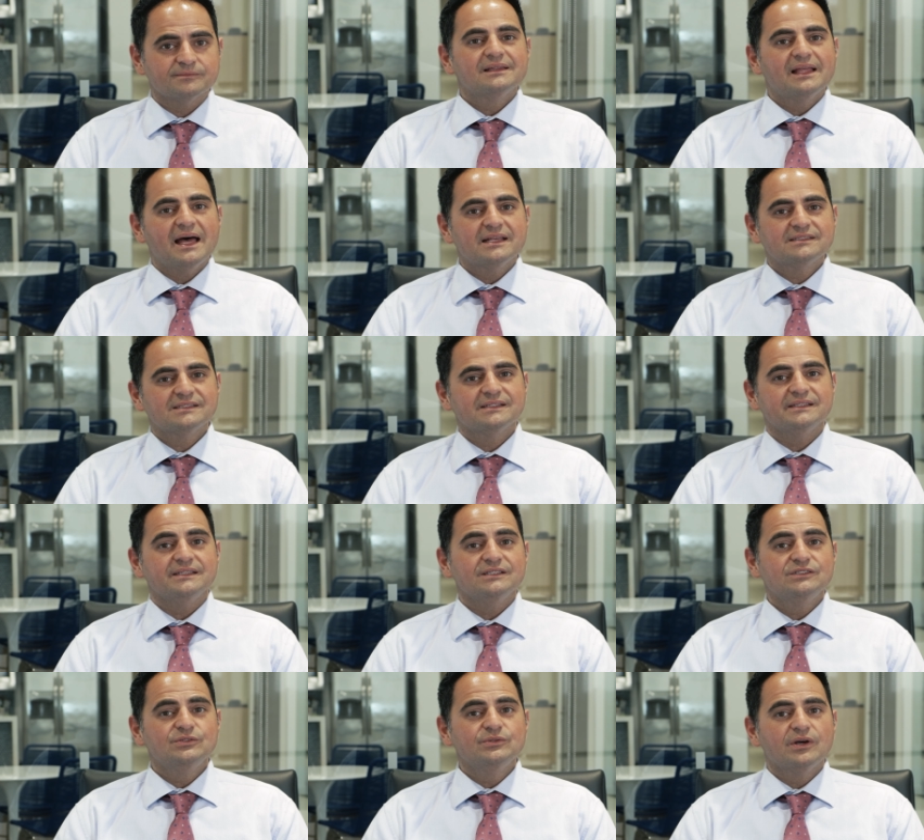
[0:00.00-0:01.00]
Lastly,
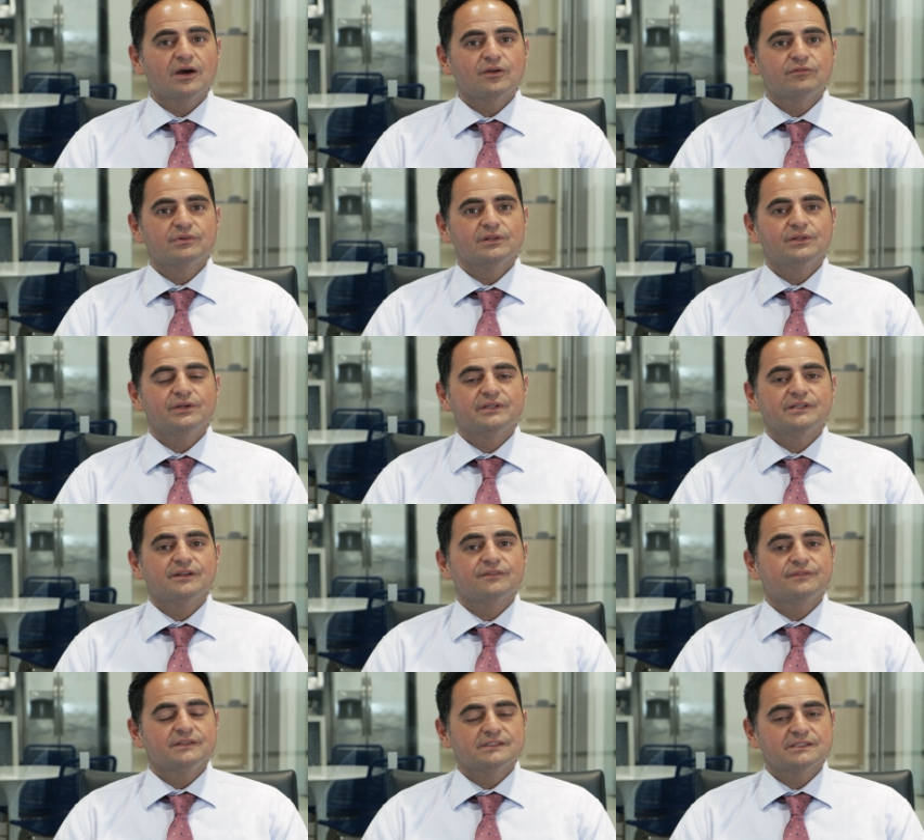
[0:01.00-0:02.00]
do not overlook your
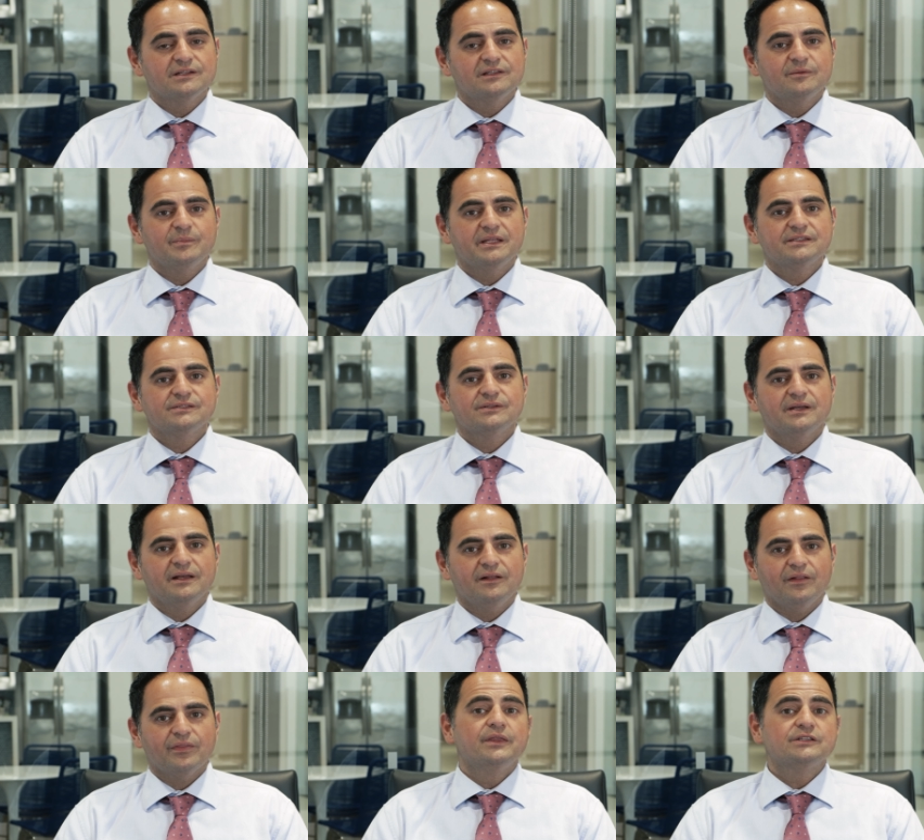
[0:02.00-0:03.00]
physical and mental
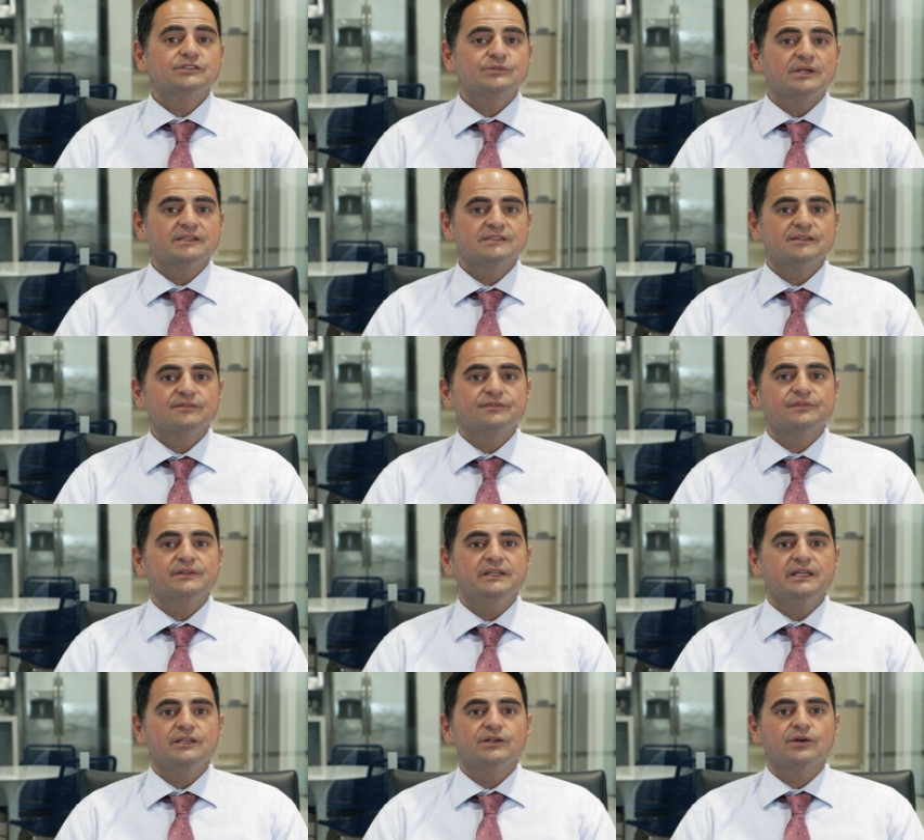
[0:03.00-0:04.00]
health. The stress of
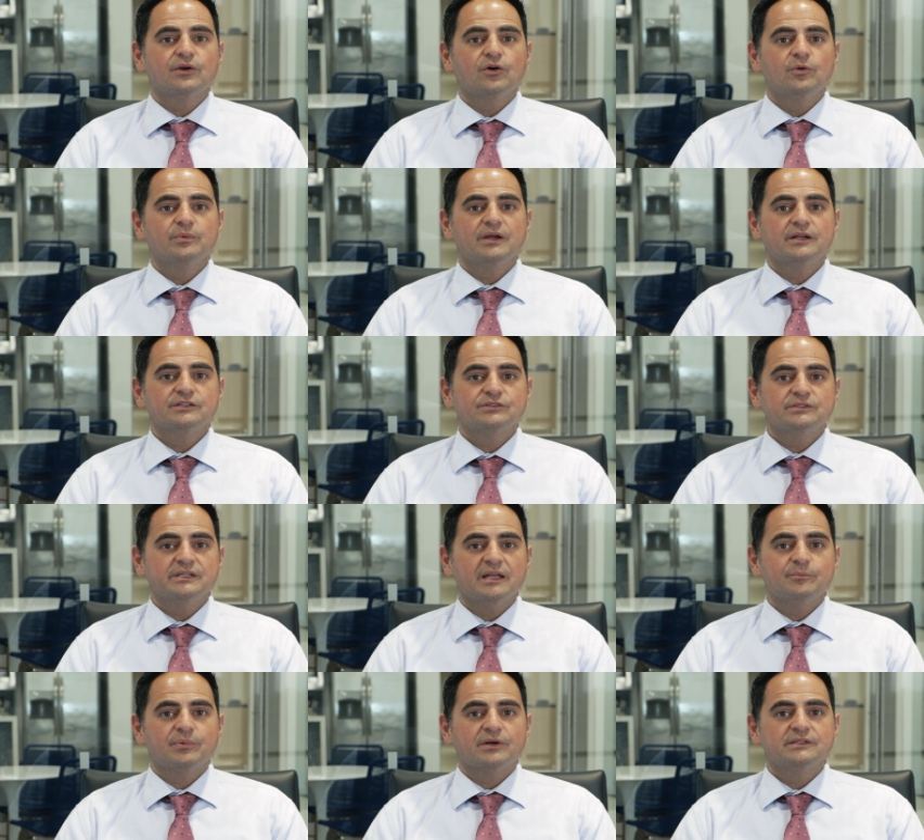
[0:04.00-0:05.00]
fleeing your home country
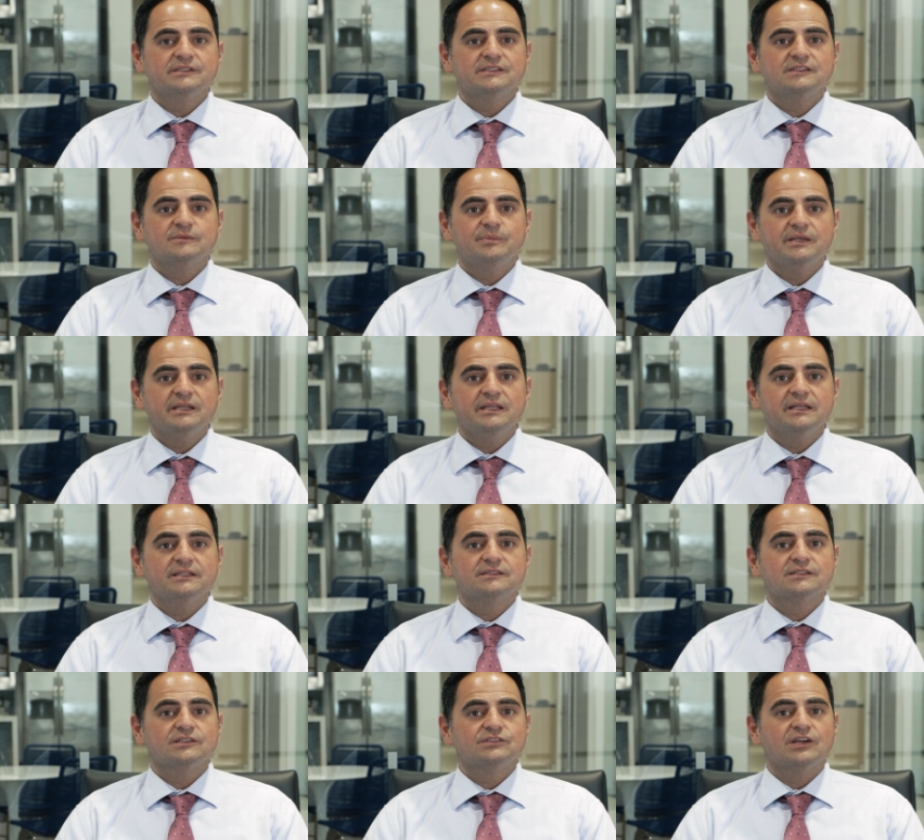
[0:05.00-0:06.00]
and participating in
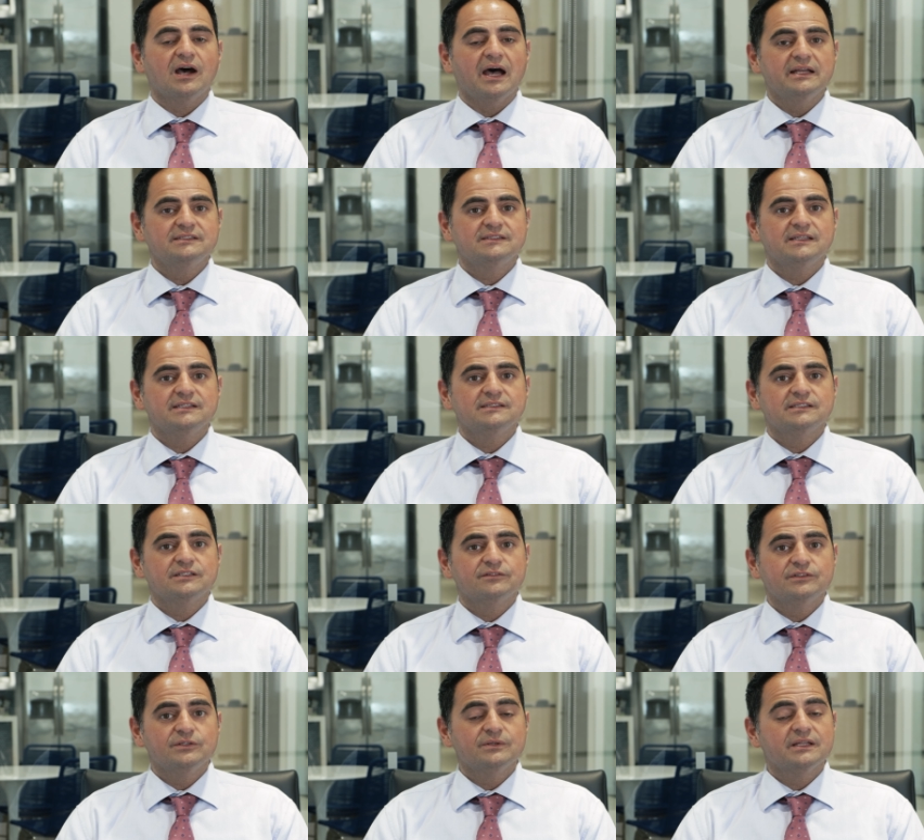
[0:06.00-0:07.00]
such a high-stakes
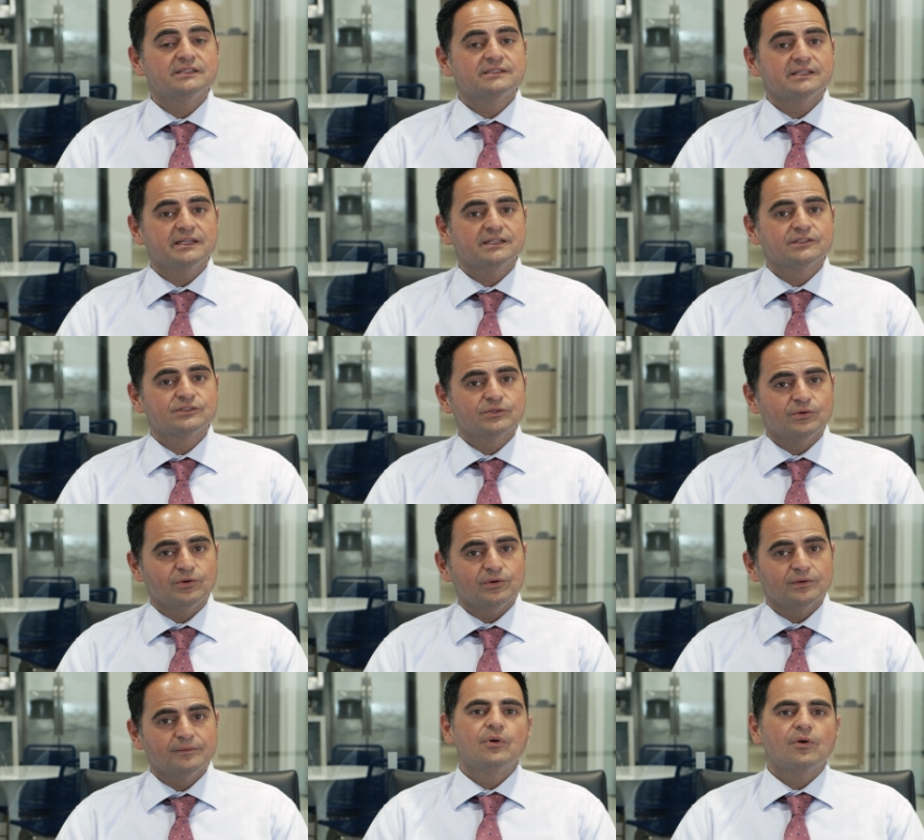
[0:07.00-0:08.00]
interview can take a
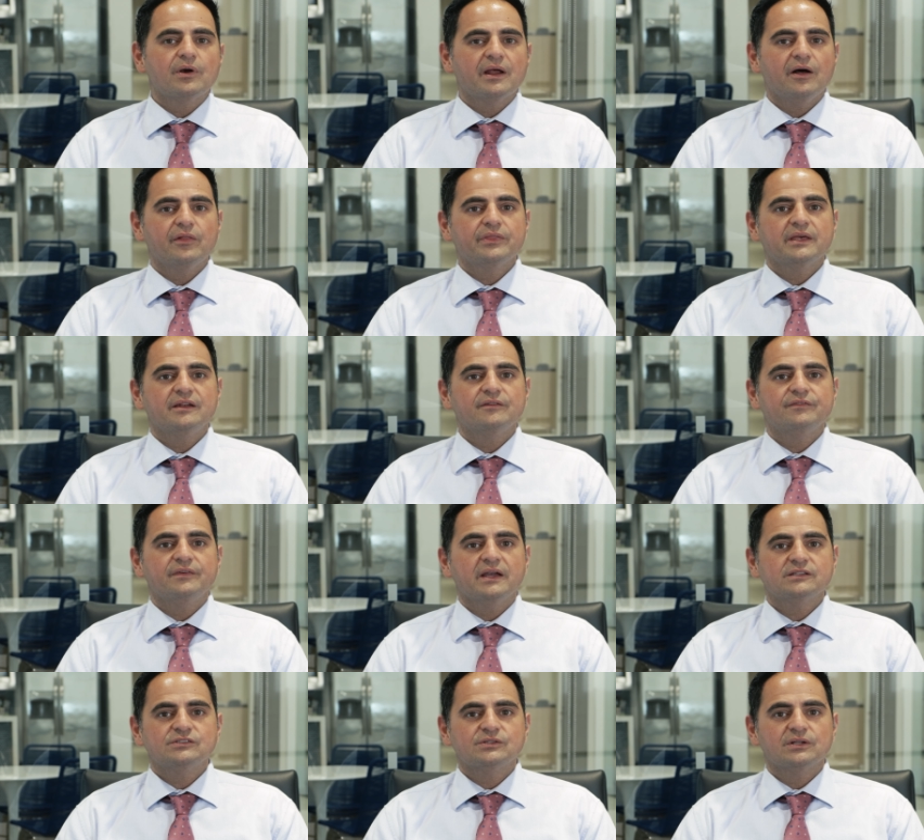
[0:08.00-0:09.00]
toll. Poor health can
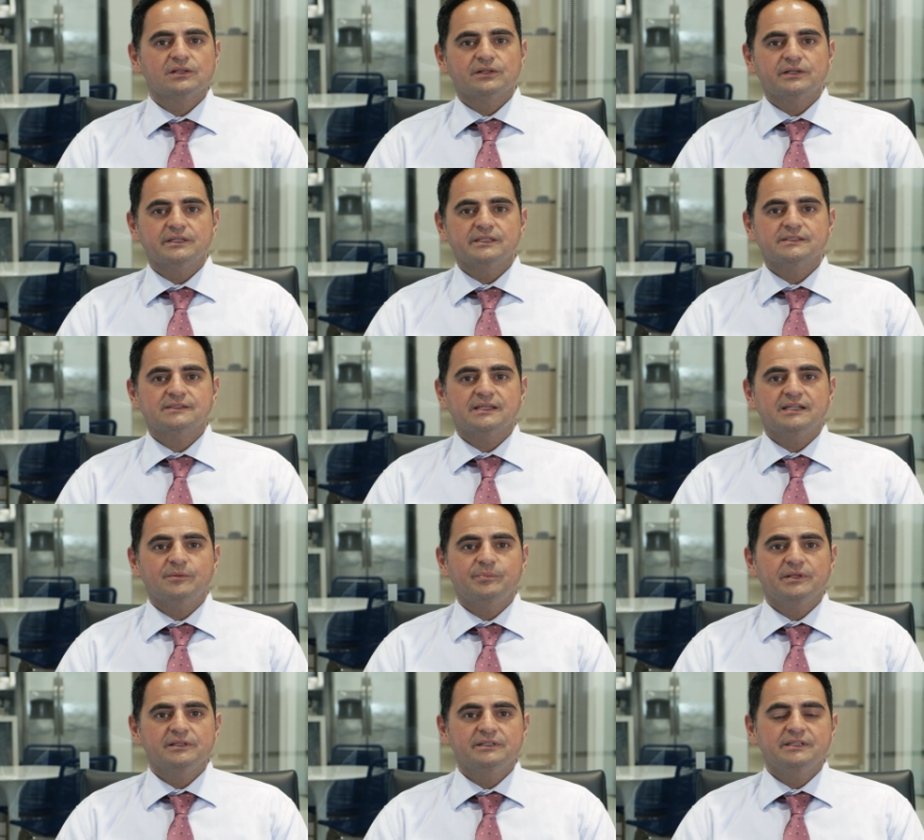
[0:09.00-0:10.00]
affect your alertness and
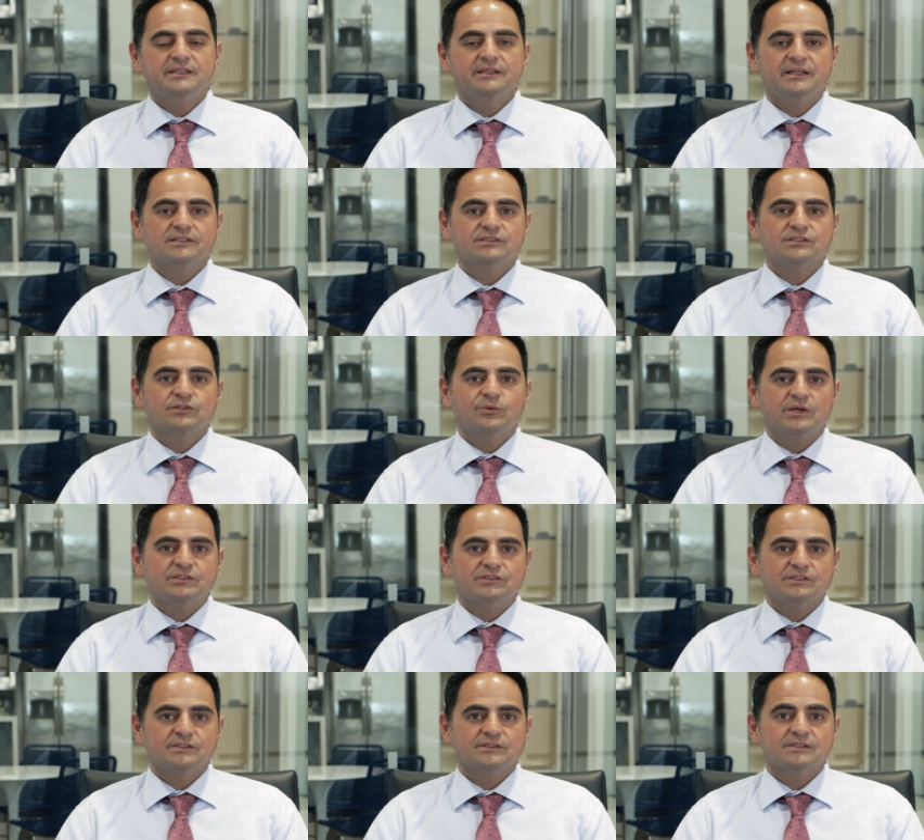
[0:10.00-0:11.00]
ability to answer
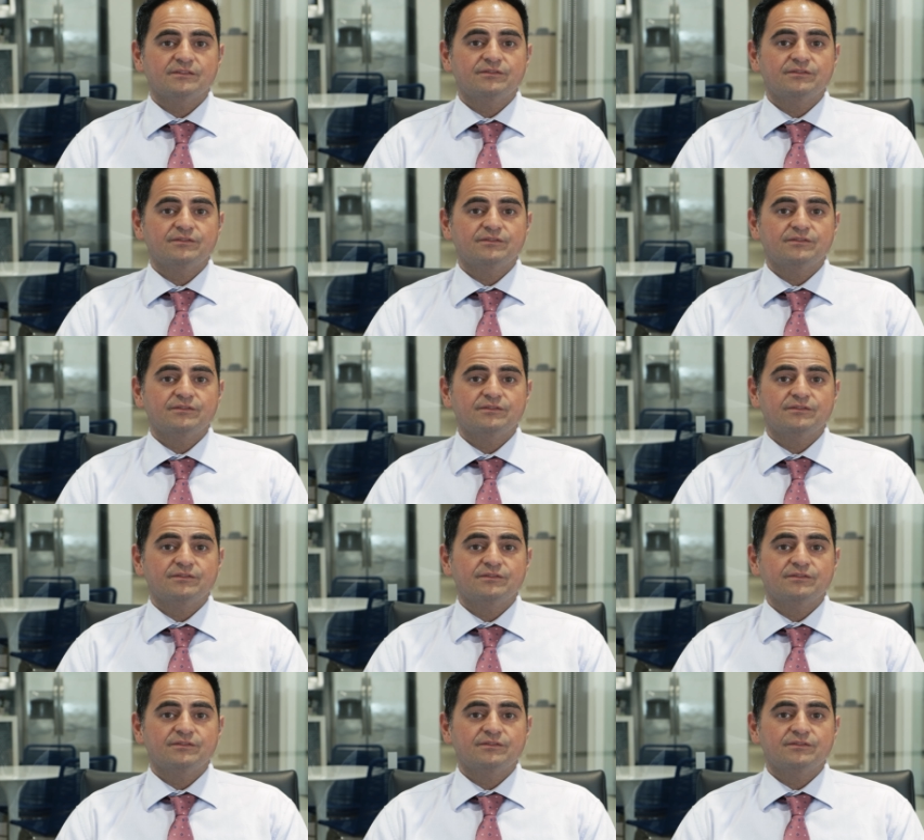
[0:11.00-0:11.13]
questions